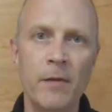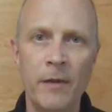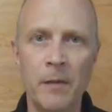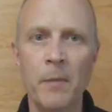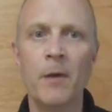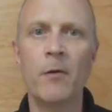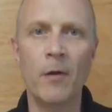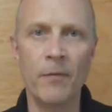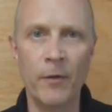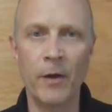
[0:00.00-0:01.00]
the middle
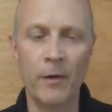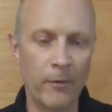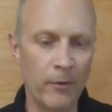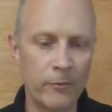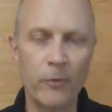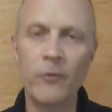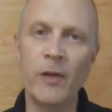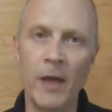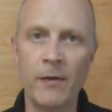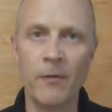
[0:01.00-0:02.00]
of or towards
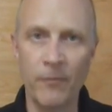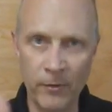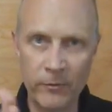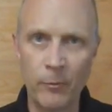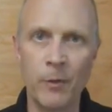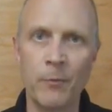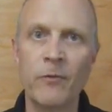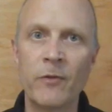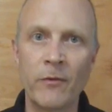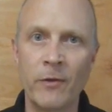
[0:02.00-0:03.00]
the end of this
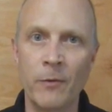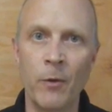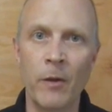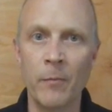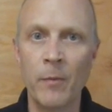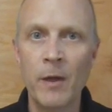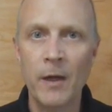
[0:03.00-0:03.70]
2116 rhythm,